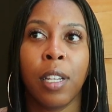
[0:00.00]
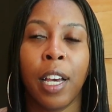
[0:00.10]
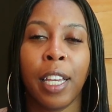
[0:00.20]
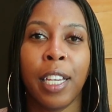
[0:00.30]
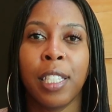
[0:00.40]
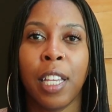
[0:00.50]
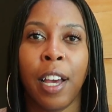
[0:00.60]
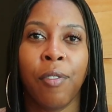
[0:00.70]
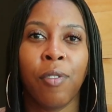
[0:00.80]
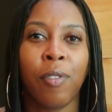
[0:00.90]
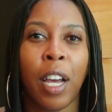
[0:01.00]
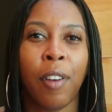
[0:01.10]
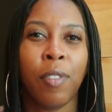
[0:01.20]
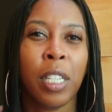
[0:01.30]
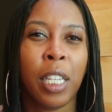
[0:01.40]
I guess I
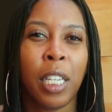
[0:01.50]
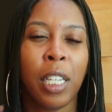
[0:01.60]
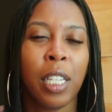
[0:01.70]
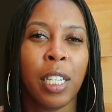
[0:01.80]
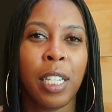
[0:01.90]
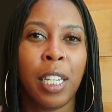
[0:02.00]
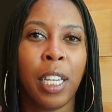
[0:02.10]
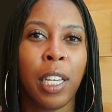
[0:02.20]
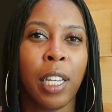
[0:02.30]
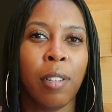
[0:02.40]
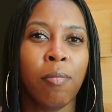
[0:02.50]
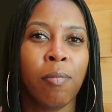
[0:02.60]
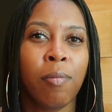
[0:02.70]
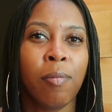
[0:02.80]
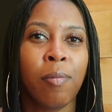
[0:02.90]
really didn't
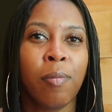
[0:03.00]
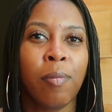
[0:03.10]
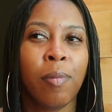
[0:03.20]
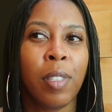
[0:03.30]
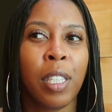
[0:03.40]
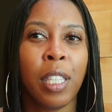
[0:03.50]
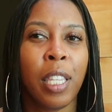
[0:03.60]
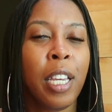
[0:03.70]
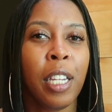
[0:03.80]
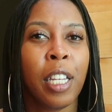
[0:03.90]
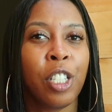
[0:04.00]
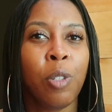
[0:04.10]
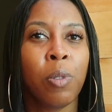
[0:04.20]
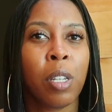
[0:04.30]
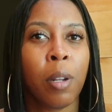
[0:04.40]
think that she
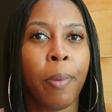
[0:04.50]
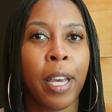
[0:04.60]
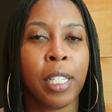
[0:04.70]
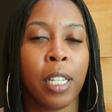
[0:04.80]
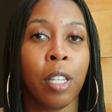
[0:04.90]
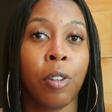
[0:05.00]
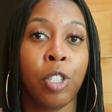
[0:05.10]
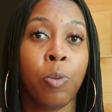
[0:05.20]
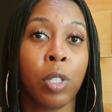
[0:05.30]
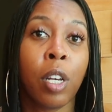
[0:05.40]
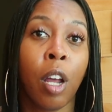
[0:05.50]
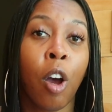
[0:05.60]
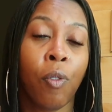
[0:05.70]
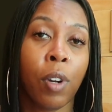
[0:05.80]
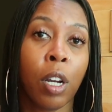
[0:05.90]
was gonna pass. I thought she was gonna
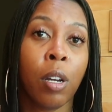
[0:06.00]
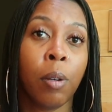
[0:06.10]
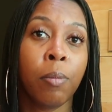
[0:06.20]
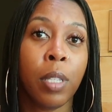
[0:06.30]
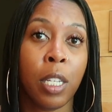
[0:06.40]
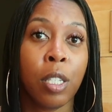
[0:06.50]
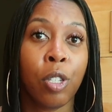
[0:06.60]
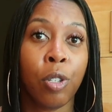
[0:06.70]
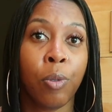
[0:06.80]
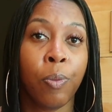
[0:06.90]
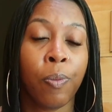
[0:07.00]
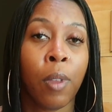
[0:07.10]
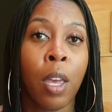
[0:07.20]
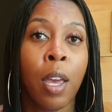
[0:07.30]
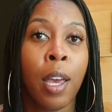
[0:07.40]
overcome this too.
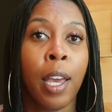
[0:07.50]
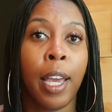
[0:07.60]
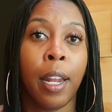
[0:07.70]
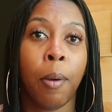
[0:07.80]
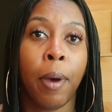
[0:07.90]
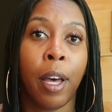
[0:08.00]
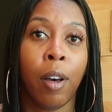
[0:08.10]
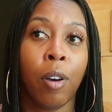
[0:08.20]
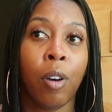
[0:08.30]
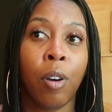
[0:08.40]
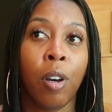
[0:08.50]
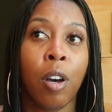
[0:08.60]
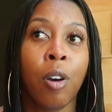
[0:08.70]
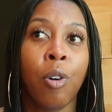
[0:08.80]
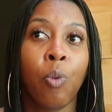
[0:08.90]
And about
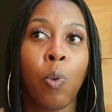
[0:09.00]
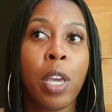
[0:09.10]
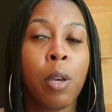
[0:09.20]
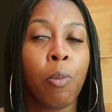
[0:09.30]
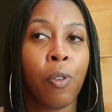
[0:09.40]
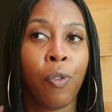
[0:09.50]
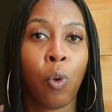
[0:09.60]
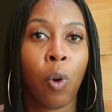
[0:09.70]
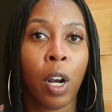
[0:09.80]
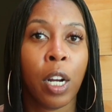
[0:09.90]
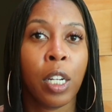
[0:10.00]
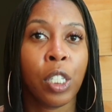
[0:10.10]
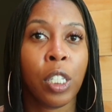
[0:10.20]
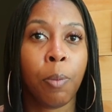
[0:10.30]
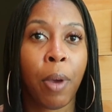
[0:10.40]
a week before
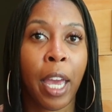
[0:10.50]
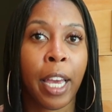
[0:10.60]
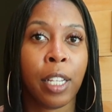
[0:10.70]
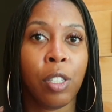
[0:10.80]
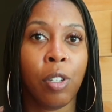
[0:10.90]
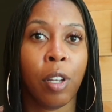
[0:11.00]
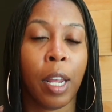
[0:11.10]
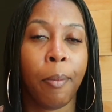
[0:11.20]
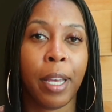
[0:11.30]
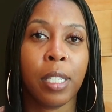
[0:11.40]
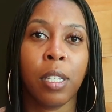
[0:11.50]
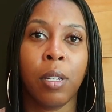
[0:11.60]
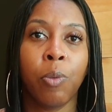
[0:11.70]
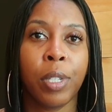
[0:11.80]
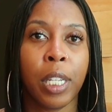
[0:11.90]
she passed, you know, they
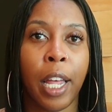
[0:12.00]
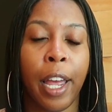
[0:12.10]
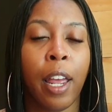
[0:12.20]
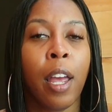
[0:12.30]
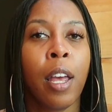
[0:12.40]
basically was like